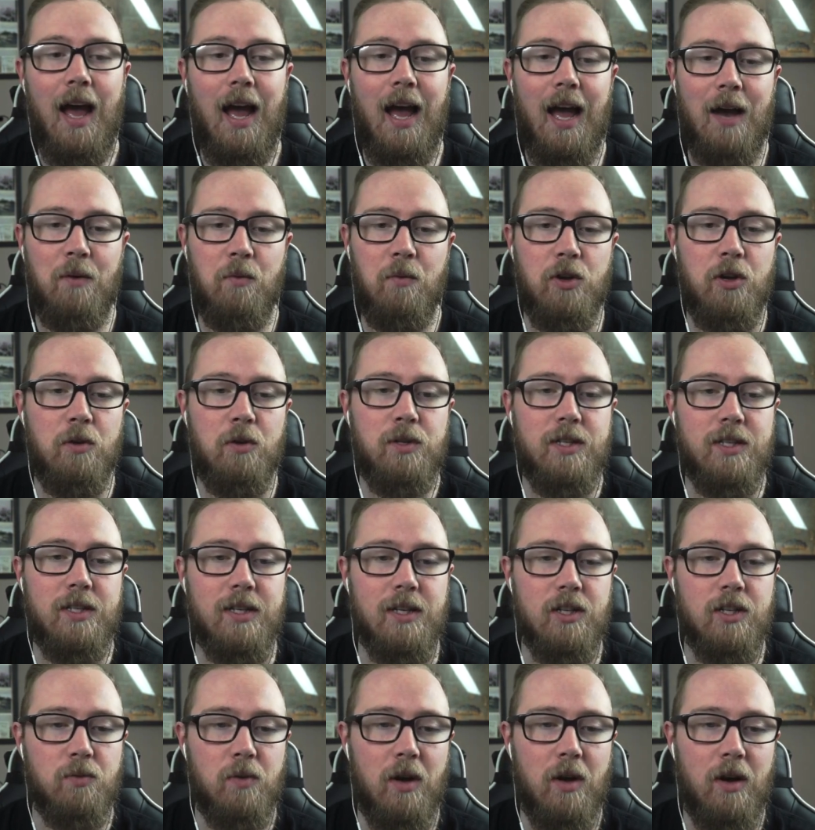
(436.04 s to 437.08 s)
What you'll see
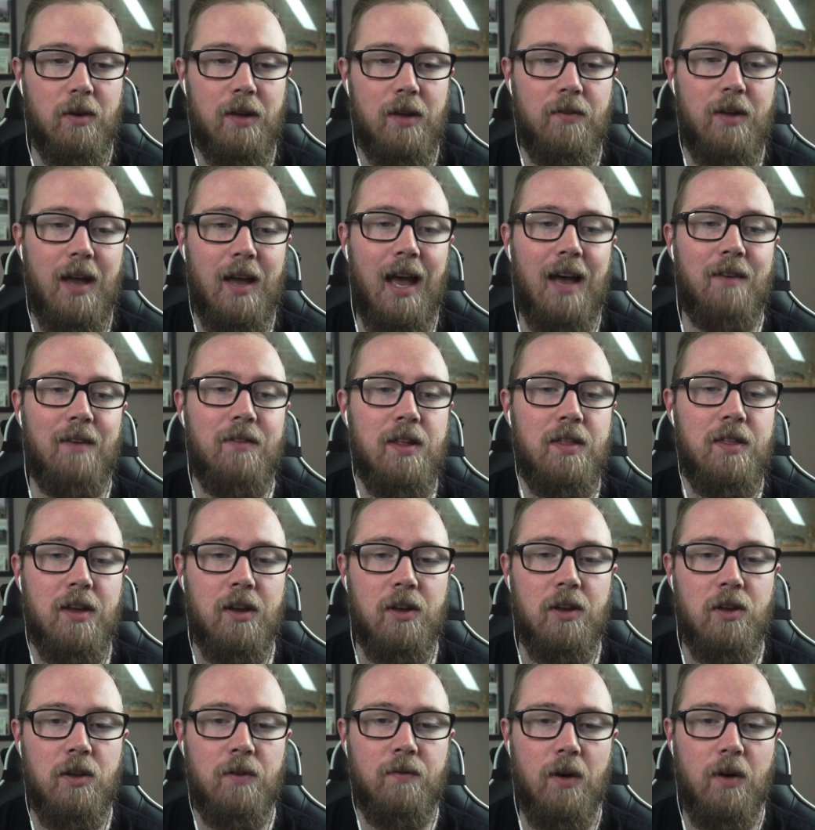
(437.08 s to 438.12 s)
as well, if you have anything
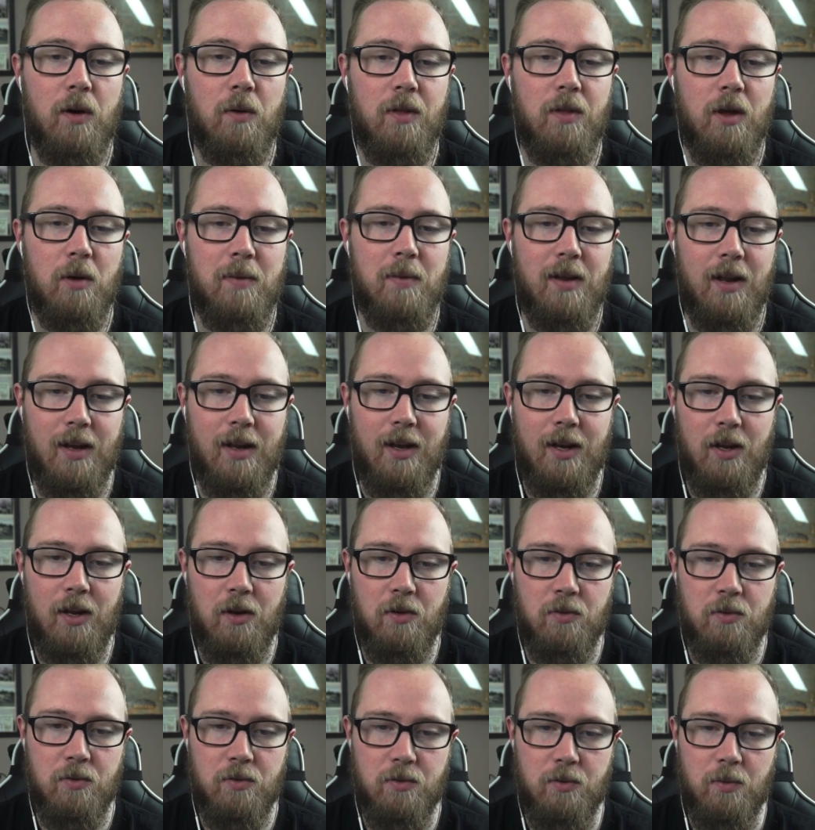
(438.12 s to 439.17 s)
in your vault, there'll be like a
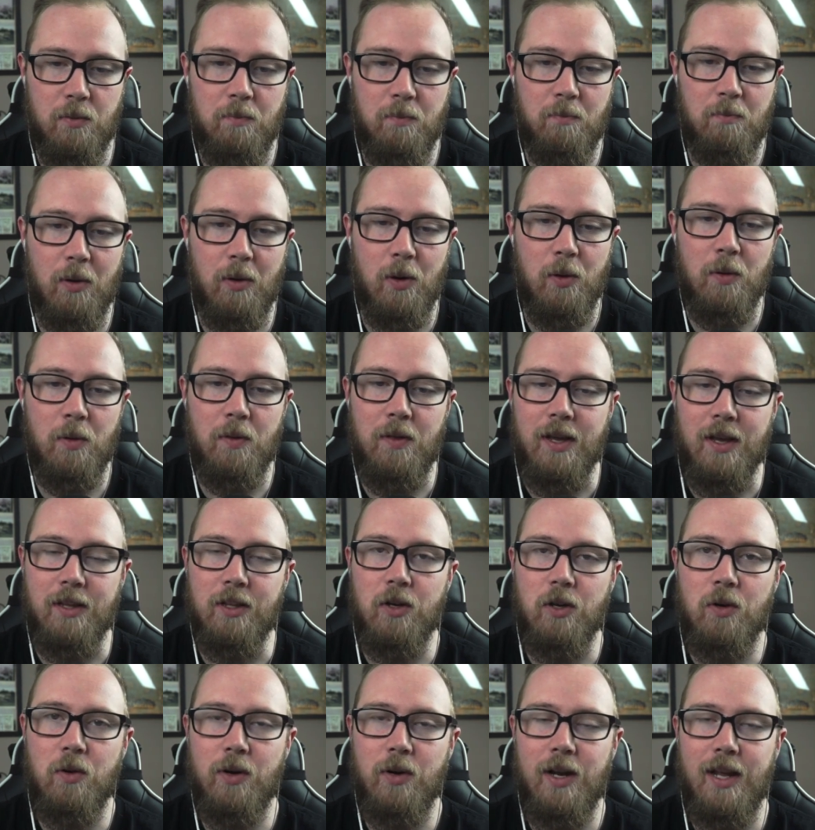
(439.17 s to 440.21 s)
little blue thing in the
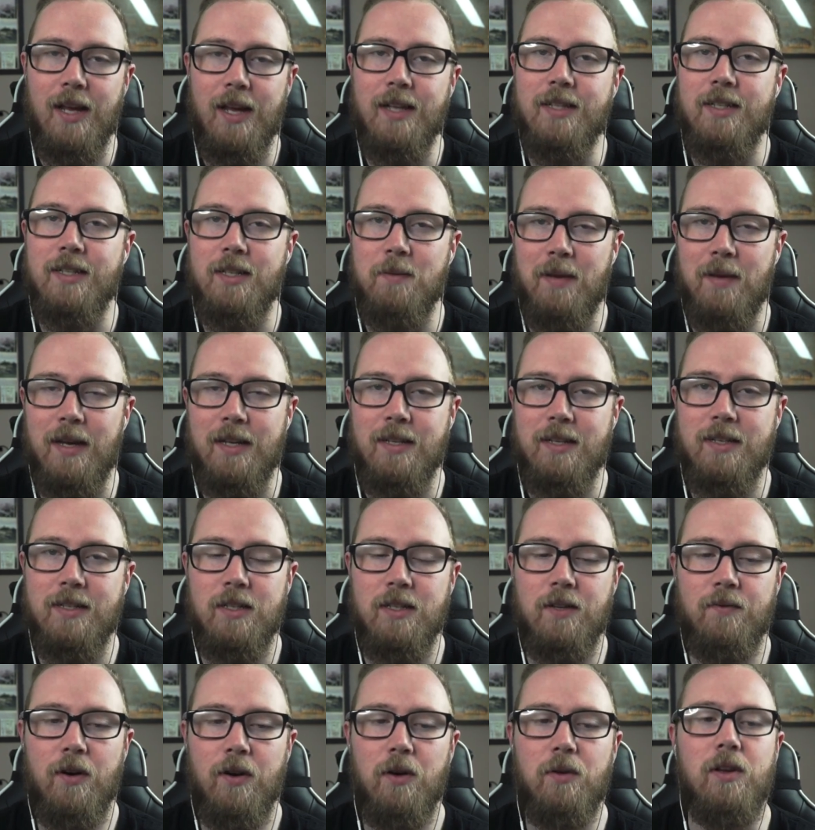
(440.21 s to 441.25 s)
corner here to depict it's in
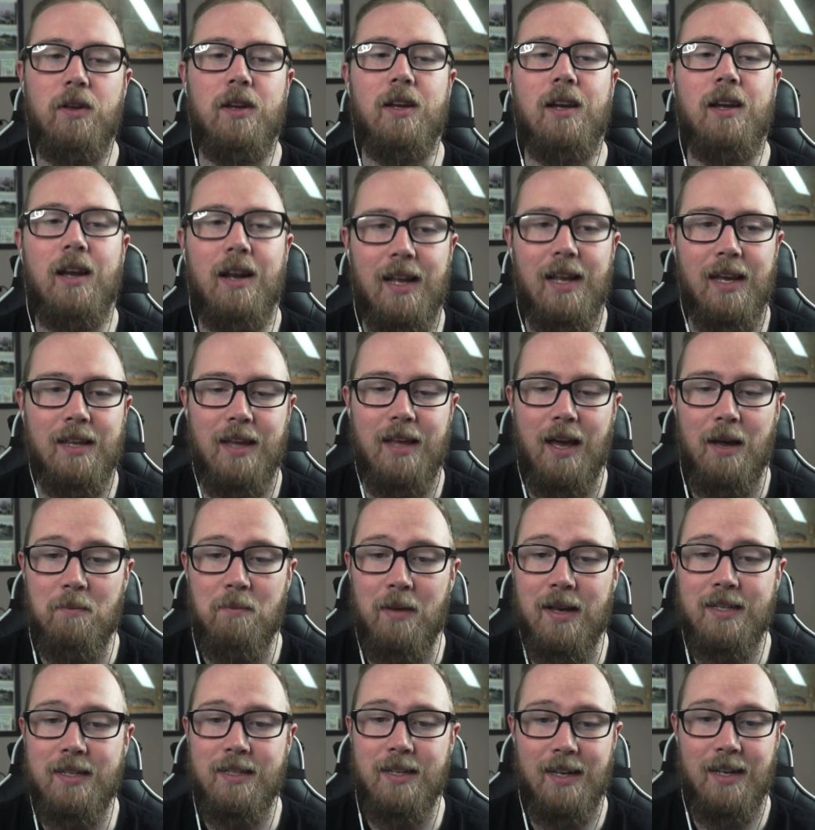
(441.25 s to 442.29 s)
the vault. You can click that, and
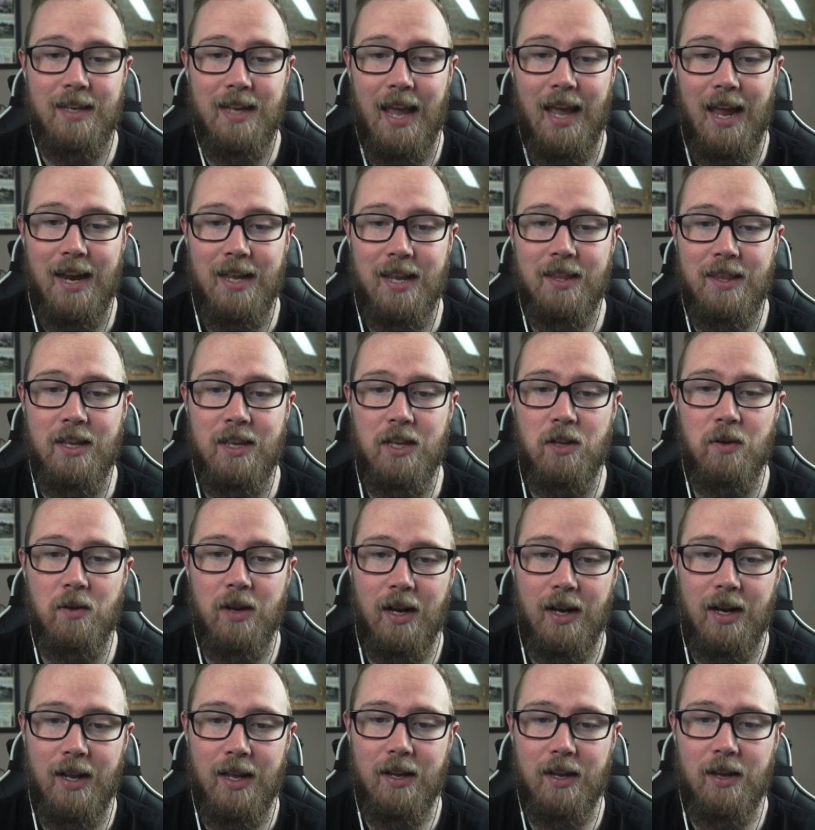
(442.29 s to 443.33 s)
basically anything you
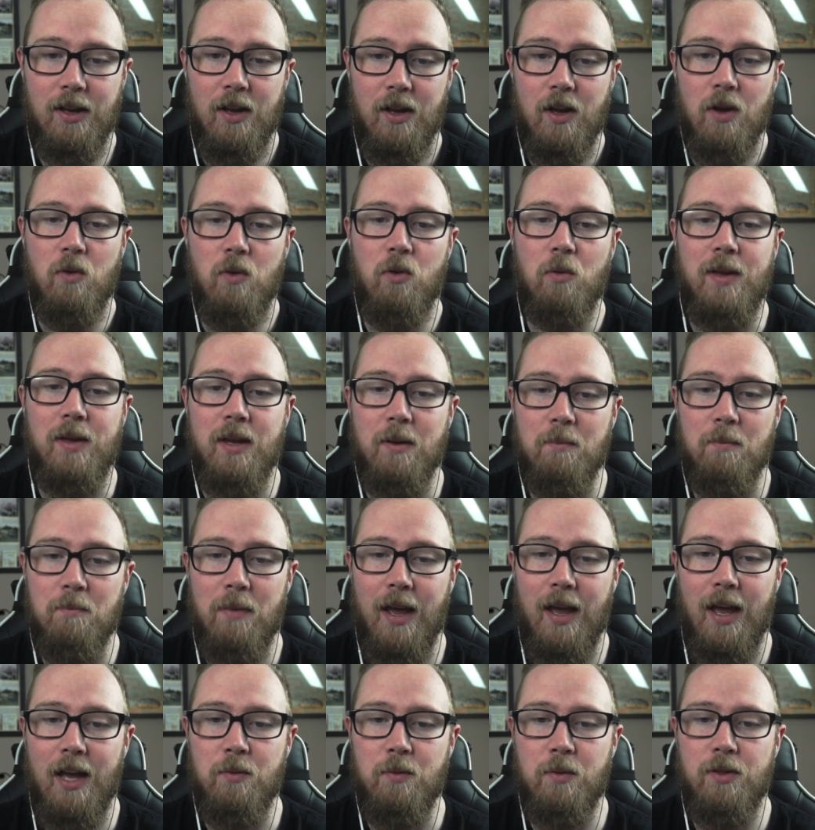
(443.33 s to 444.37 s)
click will be
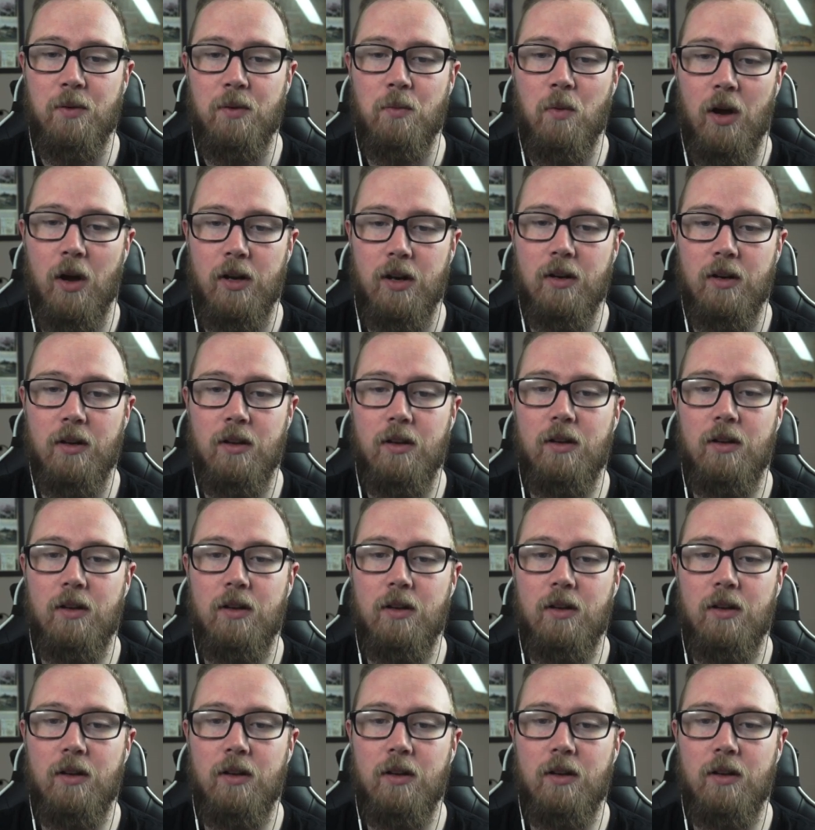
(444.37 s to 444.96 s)
compared with the one